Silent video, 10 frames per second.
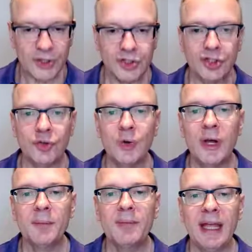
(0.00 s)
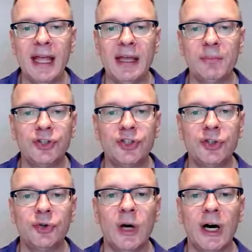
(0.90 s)
to be able
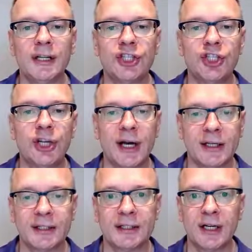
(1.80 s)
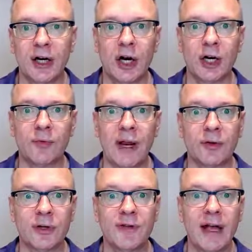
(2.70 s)
to adjust our
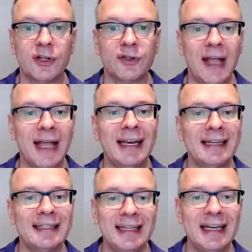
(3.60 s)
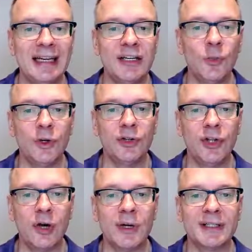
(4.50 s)
rounded values. And indeed, we'll
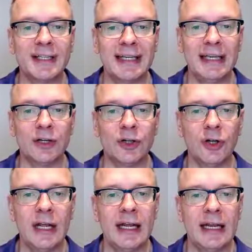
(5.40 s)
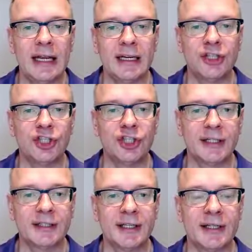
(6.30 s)
notice here, it
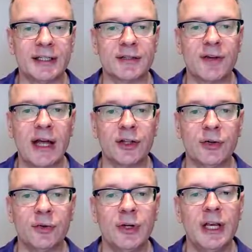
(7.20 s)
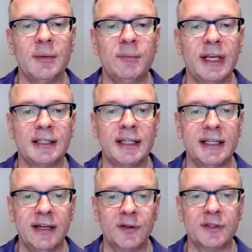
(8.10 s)
adjusted this value because the
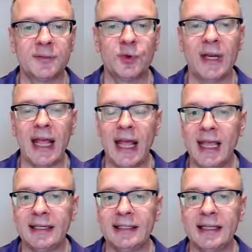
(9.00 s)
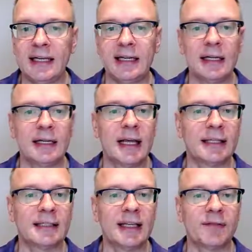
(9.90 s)
difference between 18
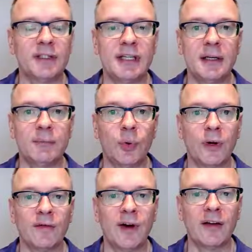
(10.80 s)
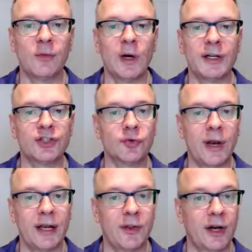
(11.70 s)
and 17.51 is
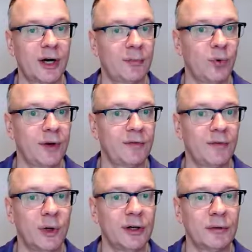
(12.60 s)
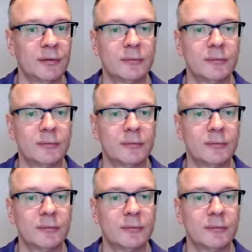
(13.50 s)
greater than our 0.4.